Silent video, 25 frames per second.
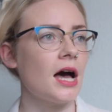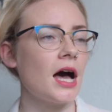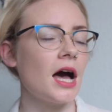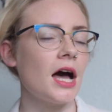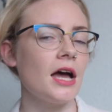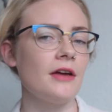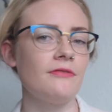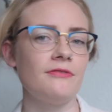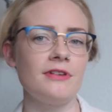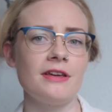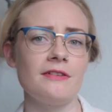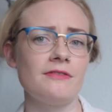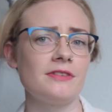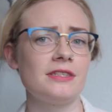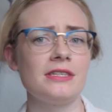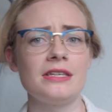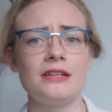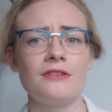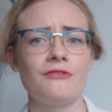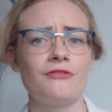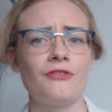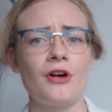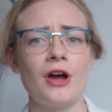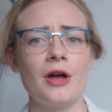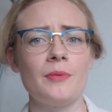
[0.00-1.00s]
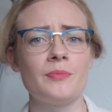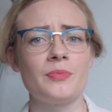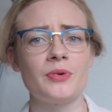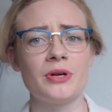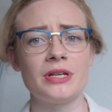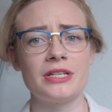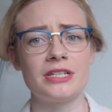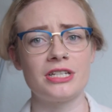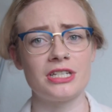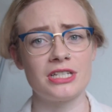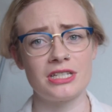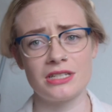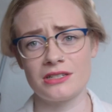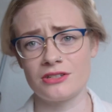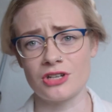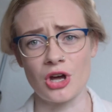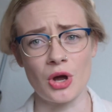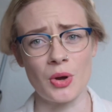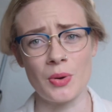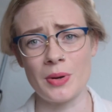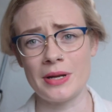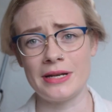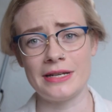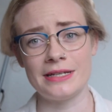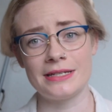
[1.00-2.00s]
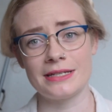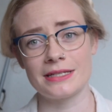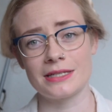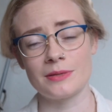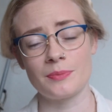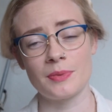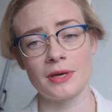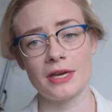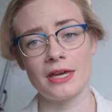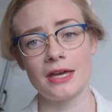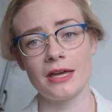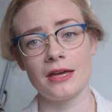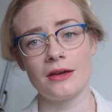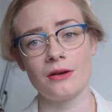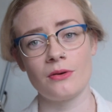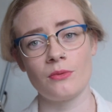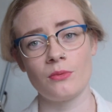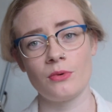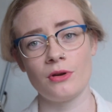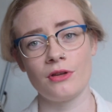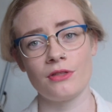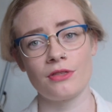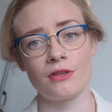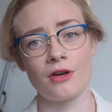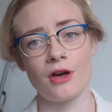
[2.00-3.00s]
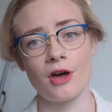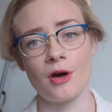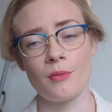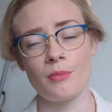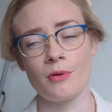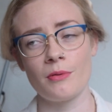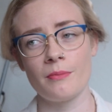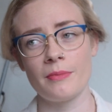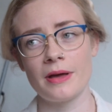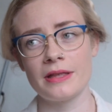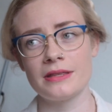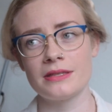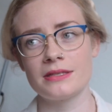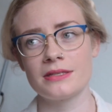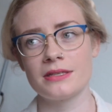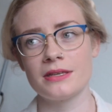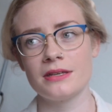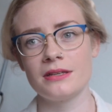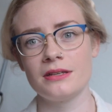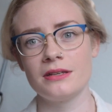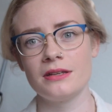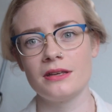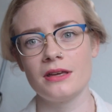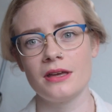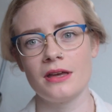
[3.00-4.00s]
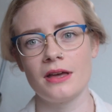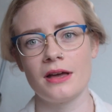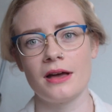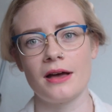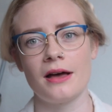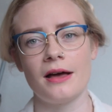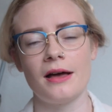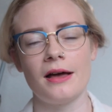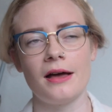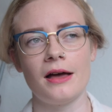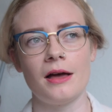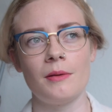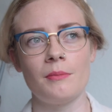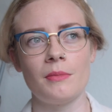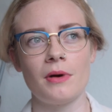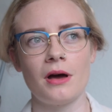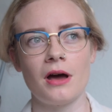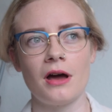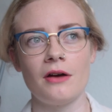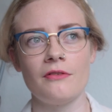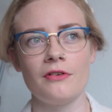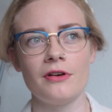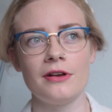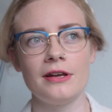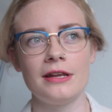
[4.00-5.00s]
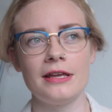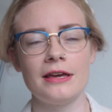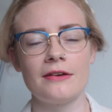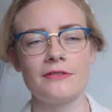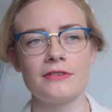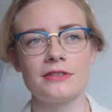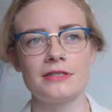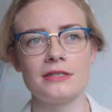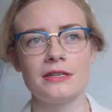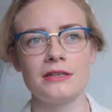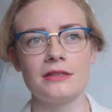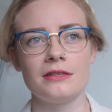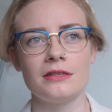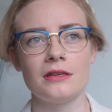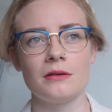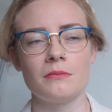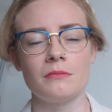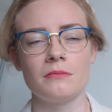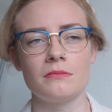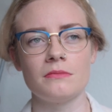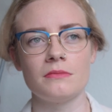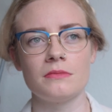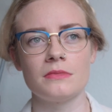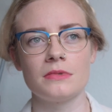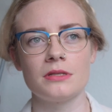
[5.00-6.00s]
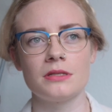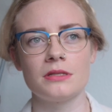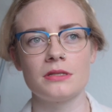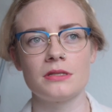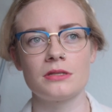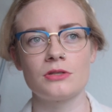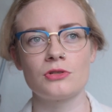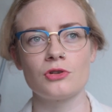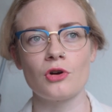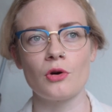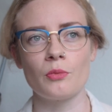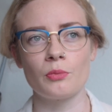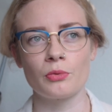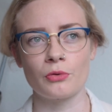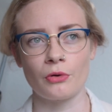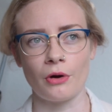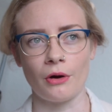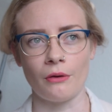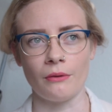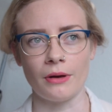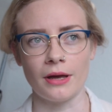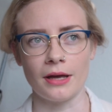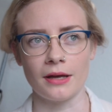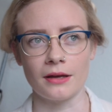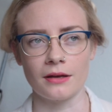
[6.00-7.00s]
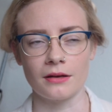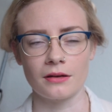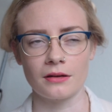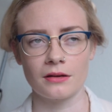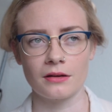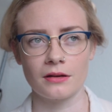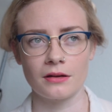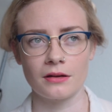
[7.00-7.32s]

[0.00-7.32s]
I've never seen a fibroid totally disappear with herbal medicine. I've only ever seen them stop growing,